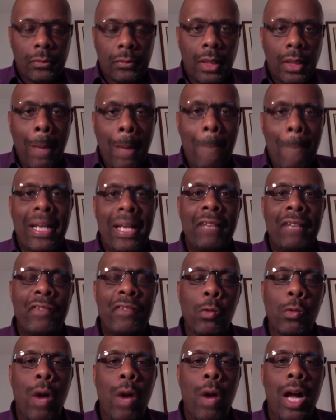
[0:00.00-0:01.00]
Many of
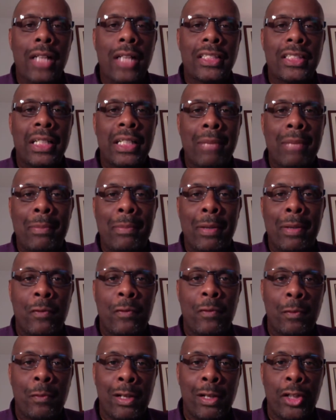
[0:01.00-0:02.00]
you watching may be
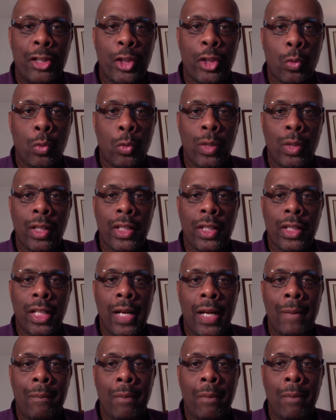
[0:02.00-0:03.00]
familiar with
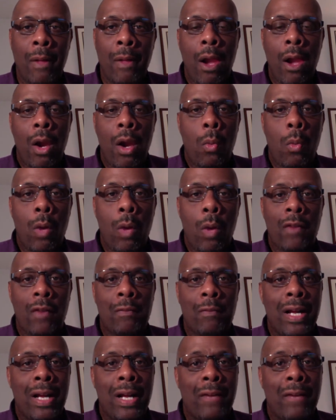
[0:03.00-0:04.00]
one of
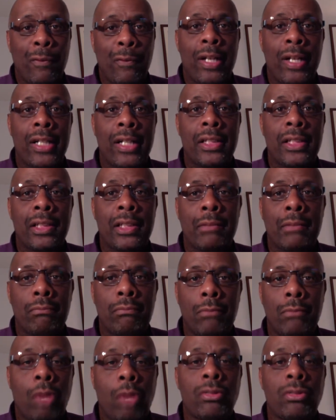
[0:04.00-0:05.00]
my friends,
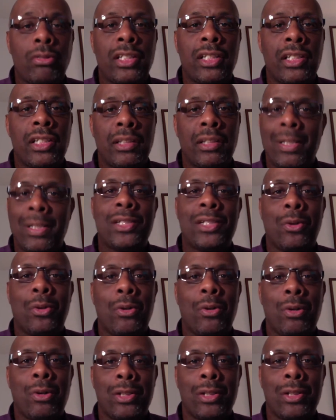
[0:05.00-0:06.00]
coaches,
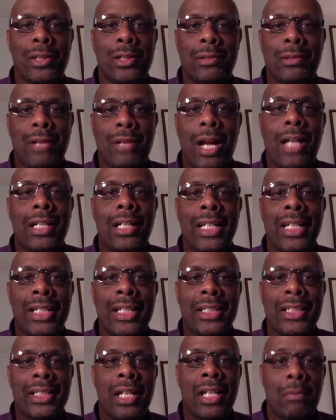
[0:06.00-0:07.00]
mentors,
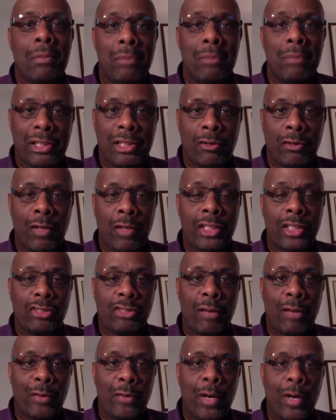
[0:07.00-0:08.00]
colleagues, Mr.
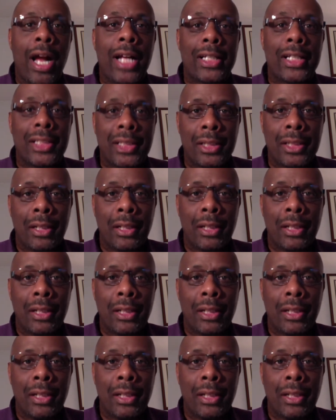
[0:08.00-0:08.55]
Trevor Otts.